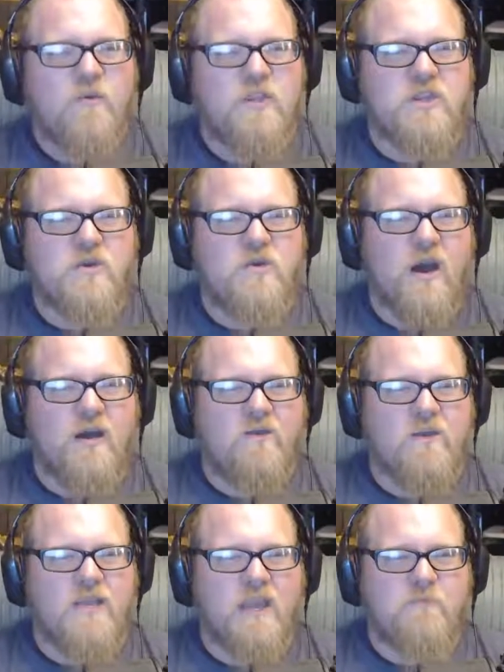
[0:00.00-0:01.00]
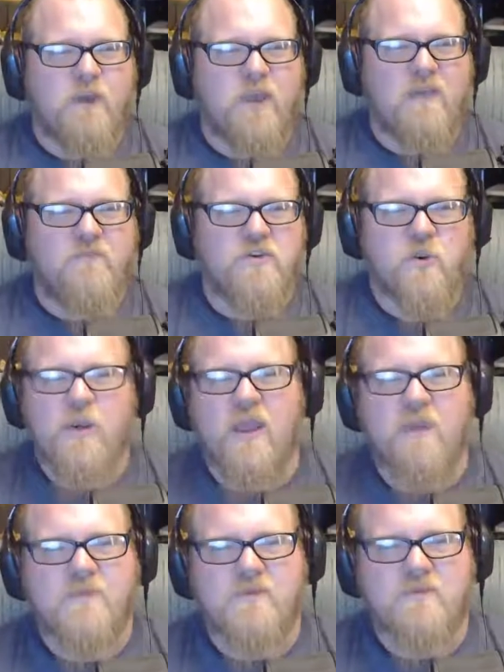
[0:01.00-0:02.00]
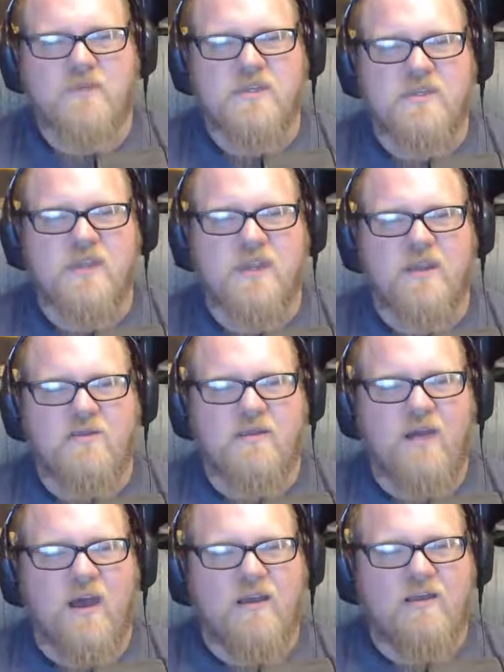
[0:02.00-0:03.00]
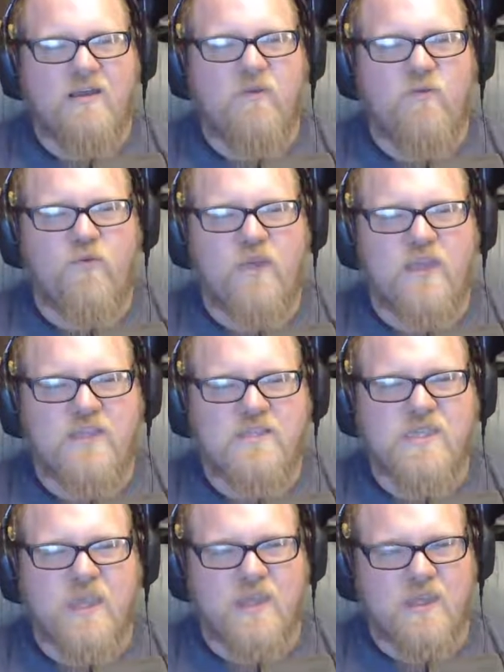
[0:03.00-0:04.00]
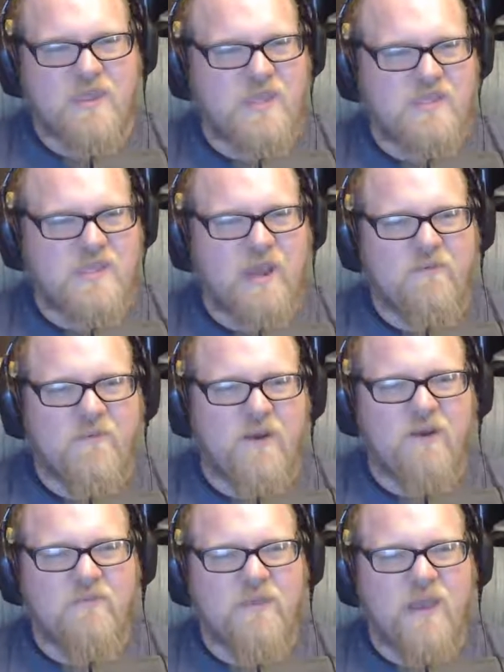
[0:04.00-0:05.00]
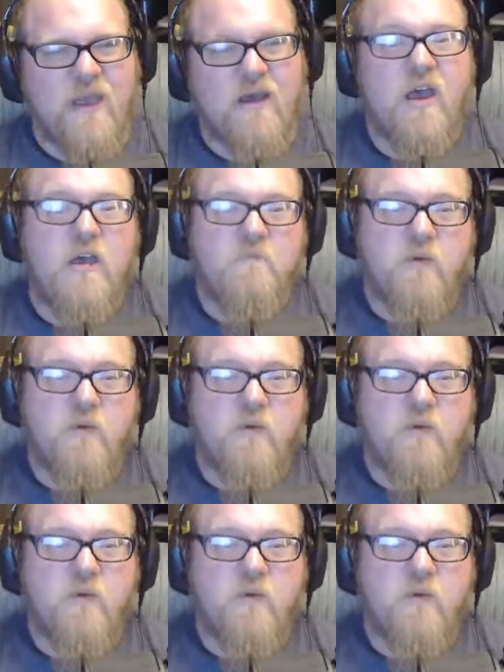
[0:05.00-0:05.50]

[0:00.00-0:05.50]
we take a break every 20 episodes, just rethink things out, figure everything out.